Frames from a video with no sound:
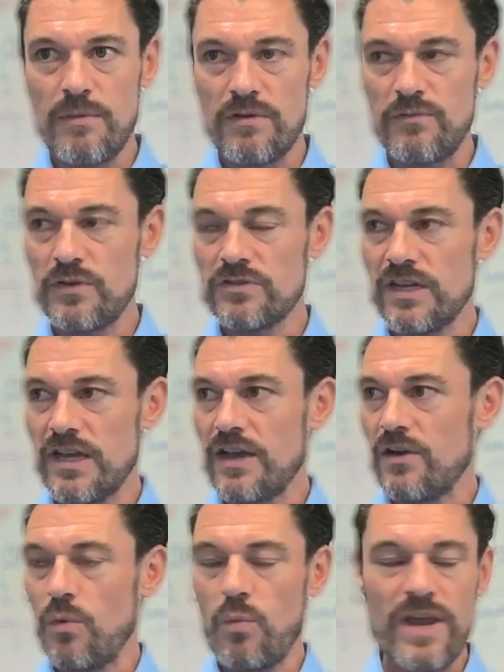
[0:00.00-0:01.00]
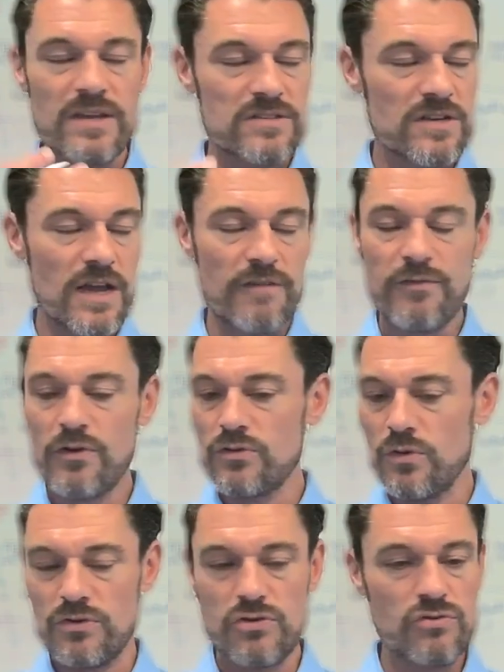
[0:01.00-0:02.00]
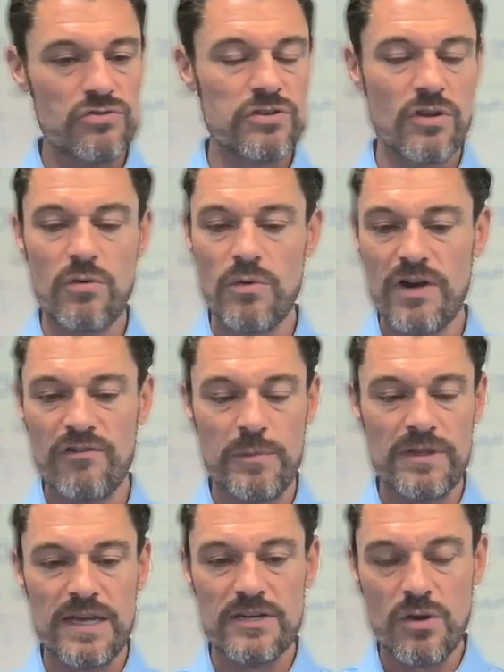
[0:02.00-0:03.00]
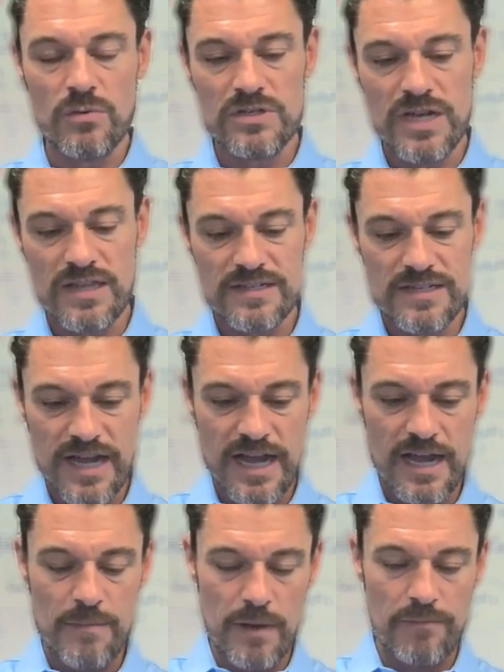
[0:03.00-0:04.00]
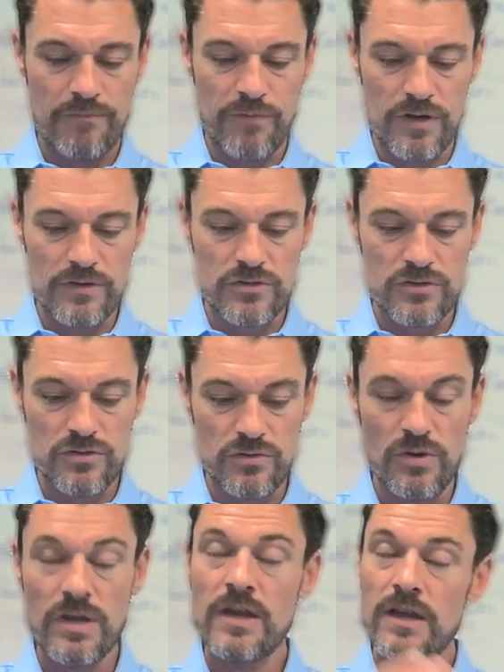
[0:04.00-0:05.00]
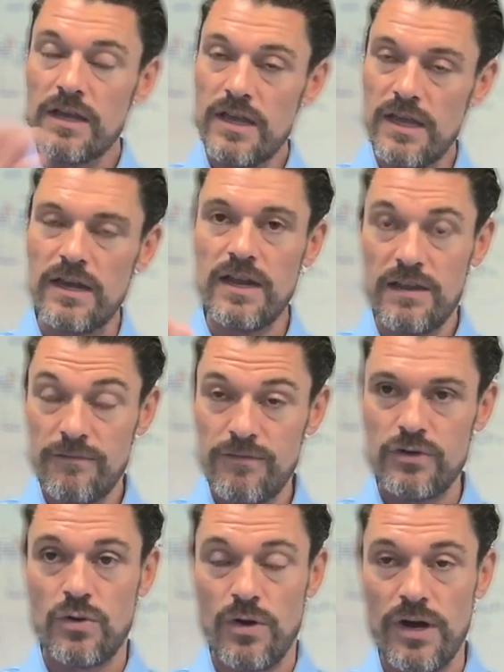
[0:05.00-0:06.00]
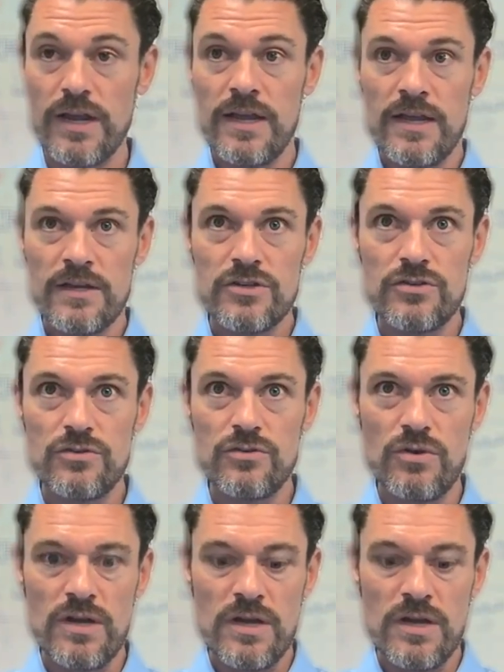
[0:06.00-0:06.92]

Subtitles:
It feels like, I don't know, wasted effort or too slow or whatever, but they don't take the time up front to, again, inventory, to